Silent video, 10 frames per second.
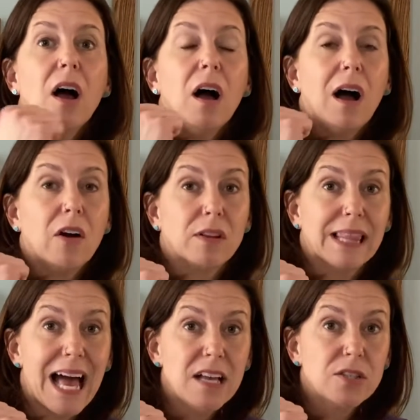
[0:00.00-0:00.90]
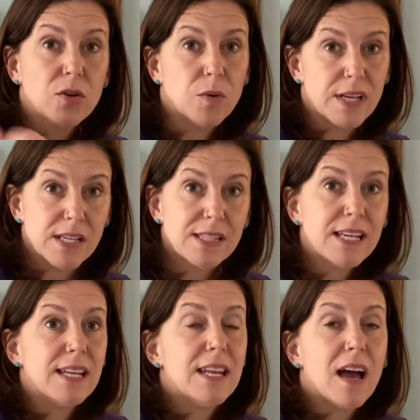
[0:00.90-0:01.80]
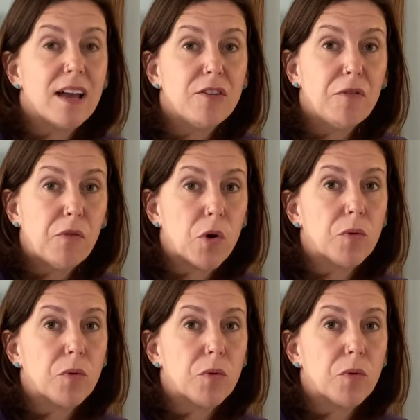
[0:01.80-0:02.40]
our last quiz in 9.4,